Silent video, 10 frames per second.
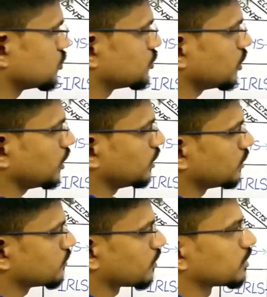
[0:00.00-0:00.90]
G
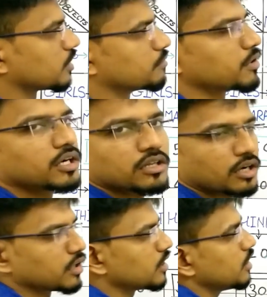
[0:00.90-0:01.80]
is nothing but
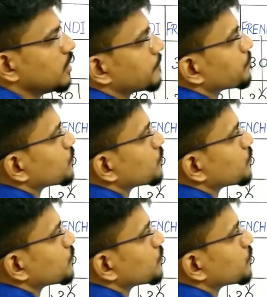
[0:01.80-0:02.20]
30